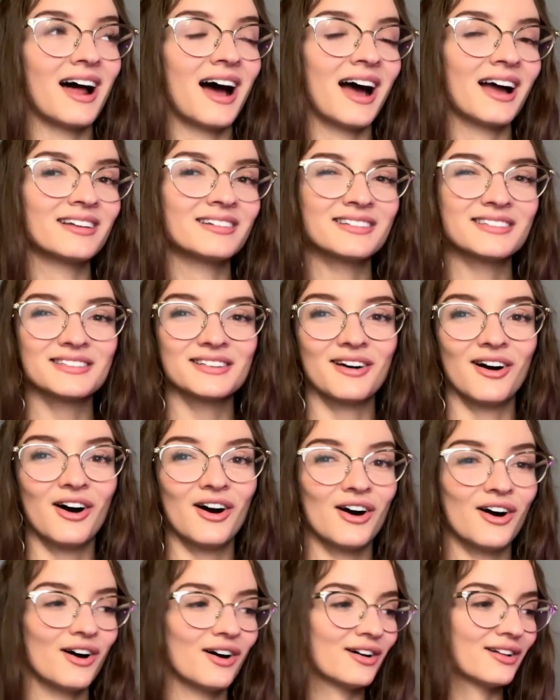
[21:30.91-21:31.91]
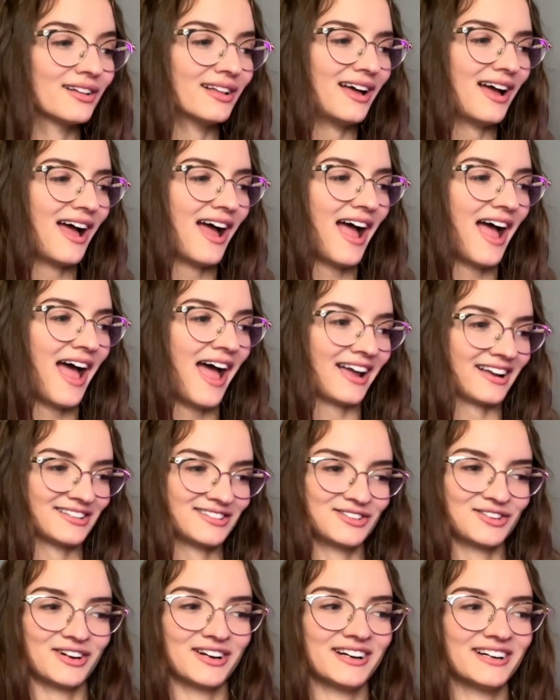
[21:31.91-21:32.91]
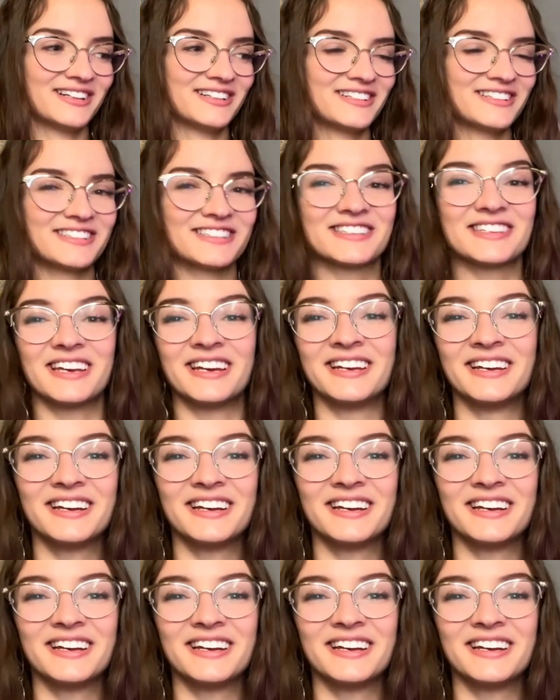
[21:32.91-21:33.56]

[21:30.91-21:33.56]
I just call extras.